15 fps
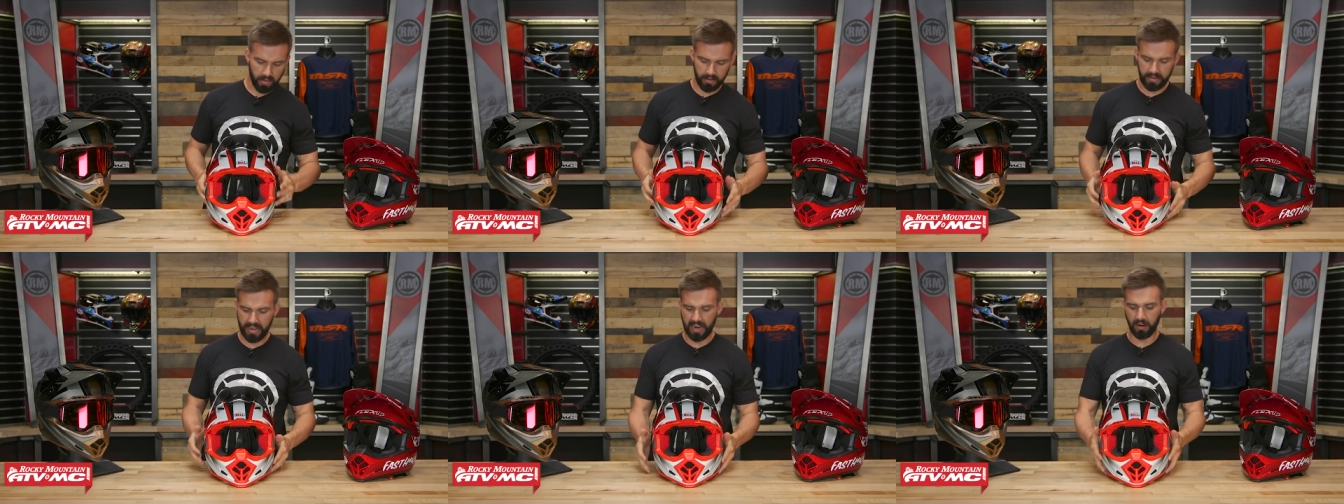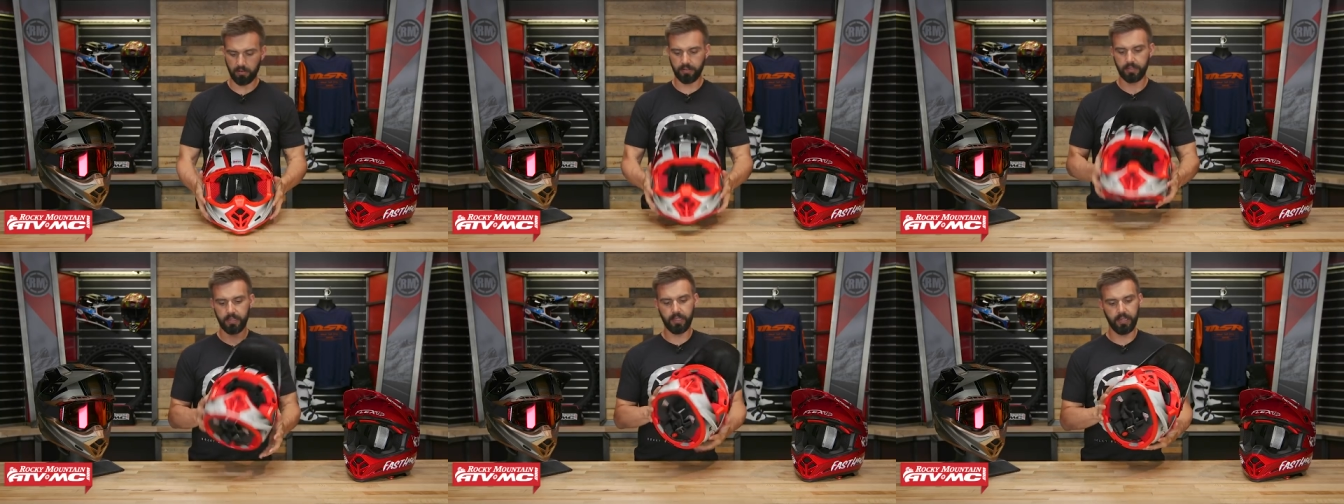
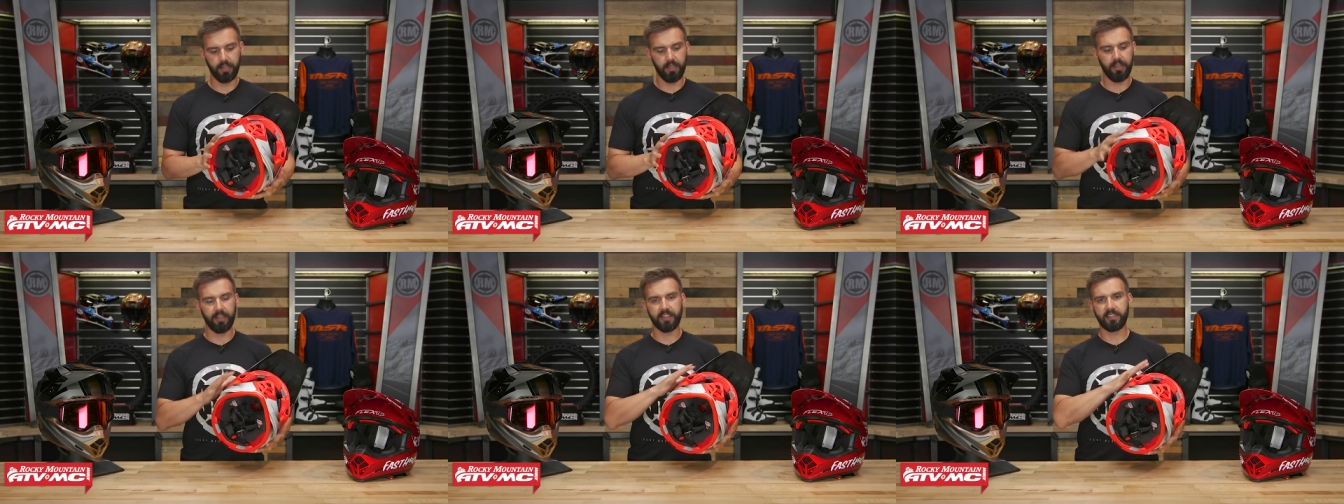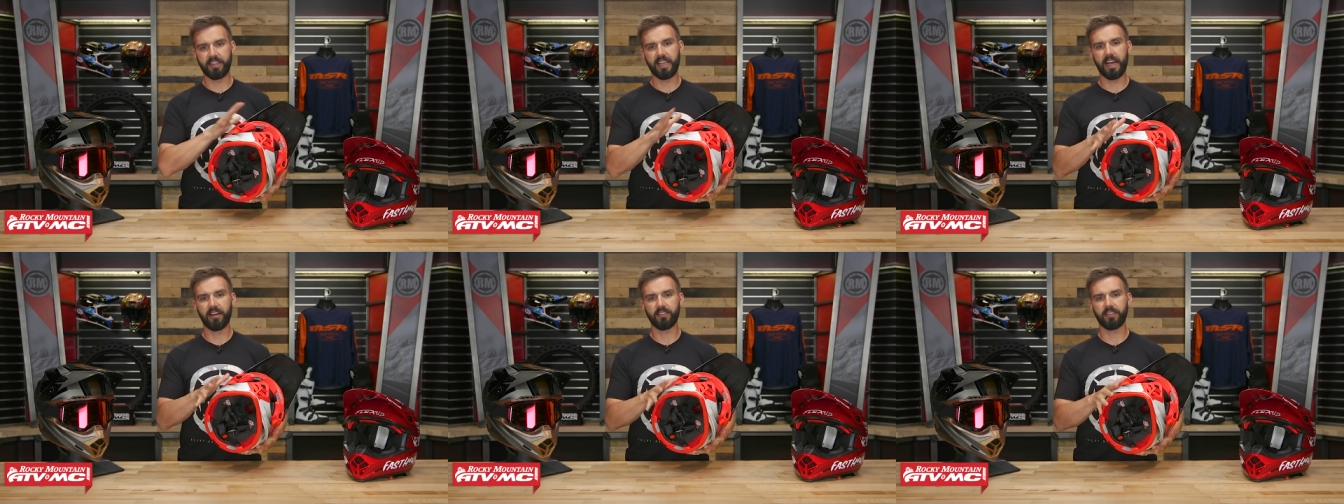Now, that's
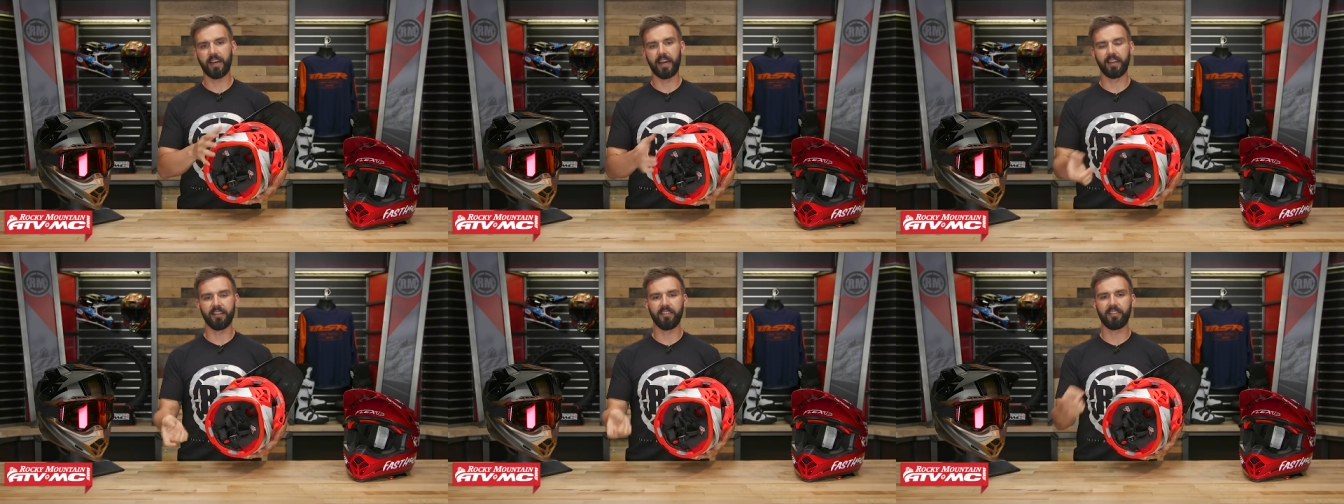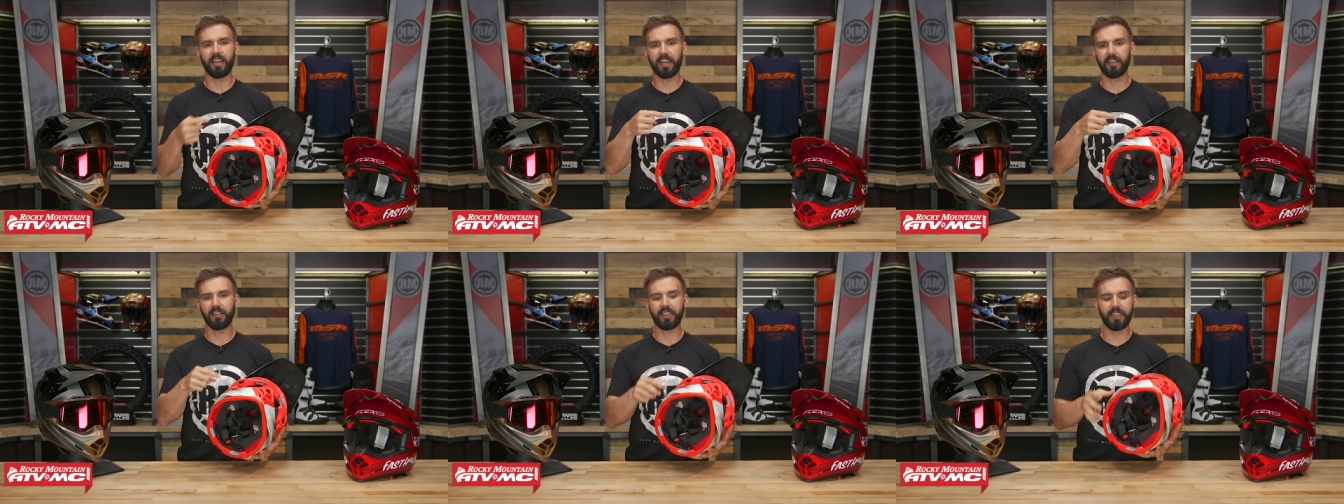the outside. Let's
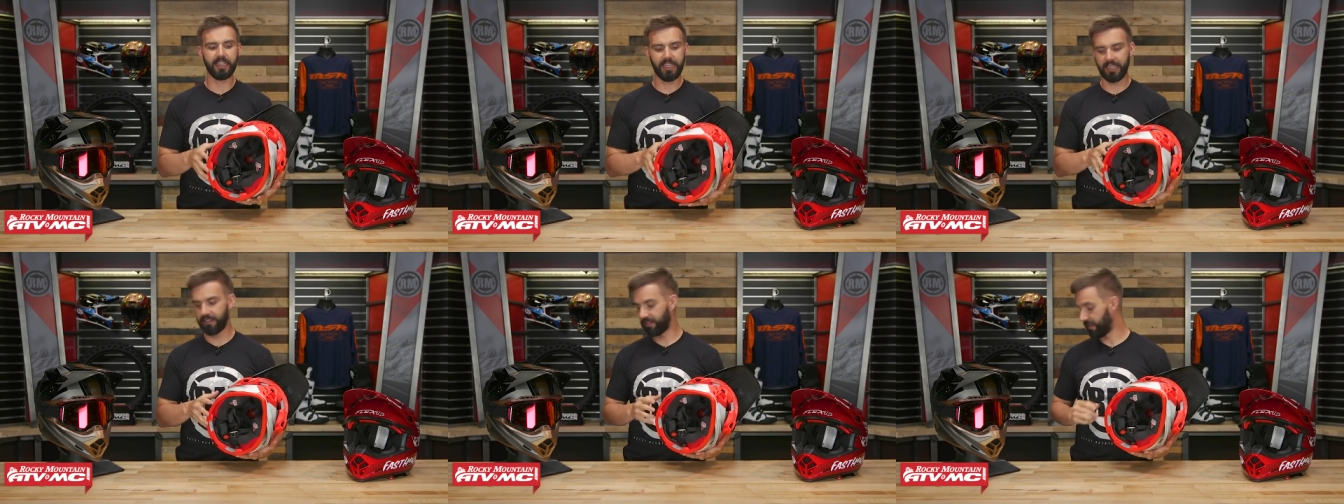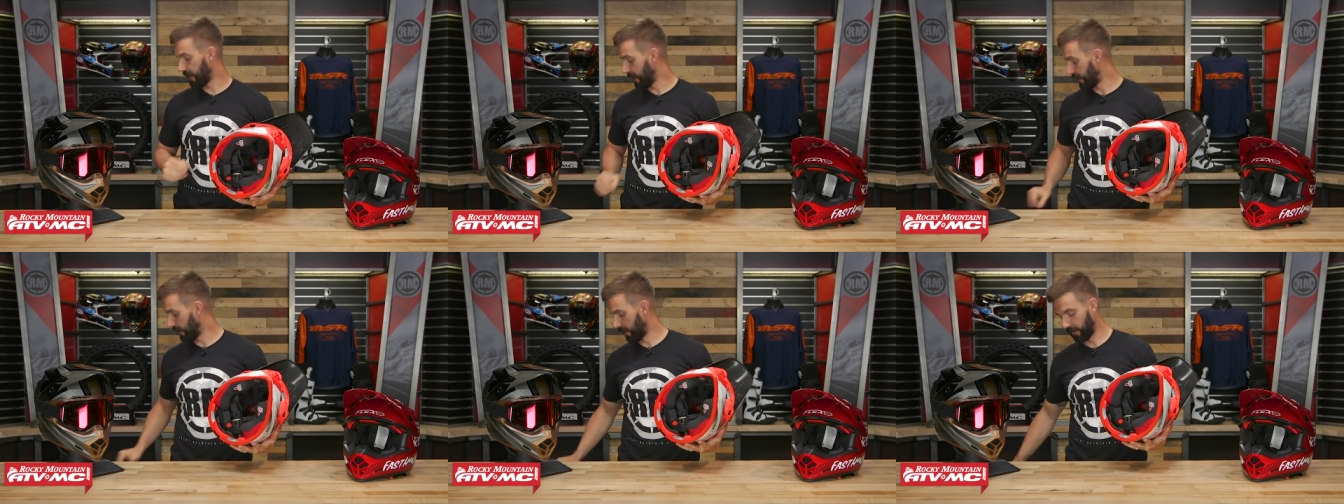take a look at the
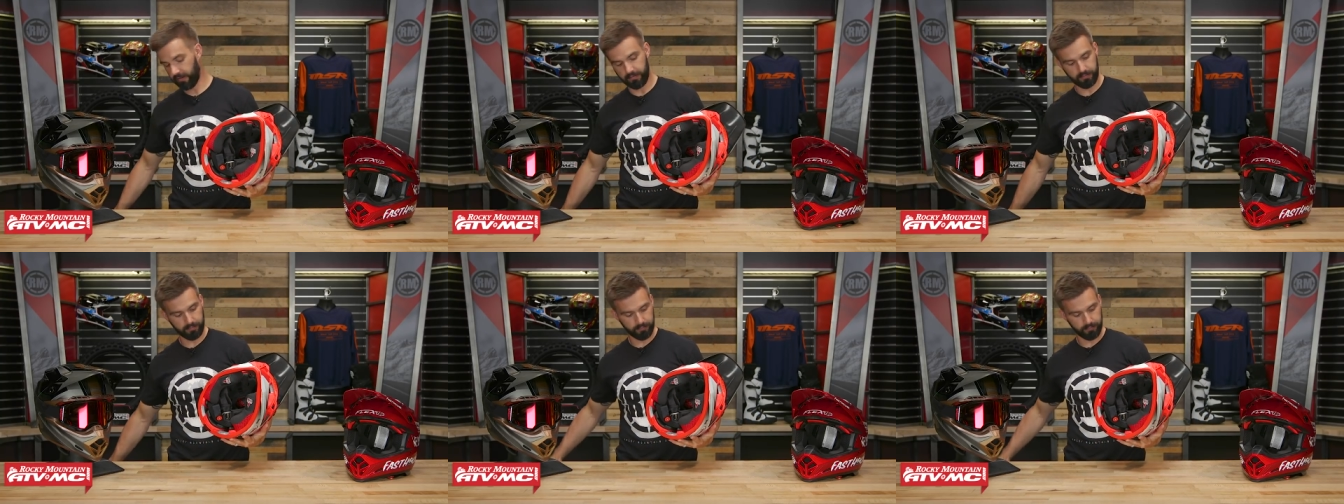inside here.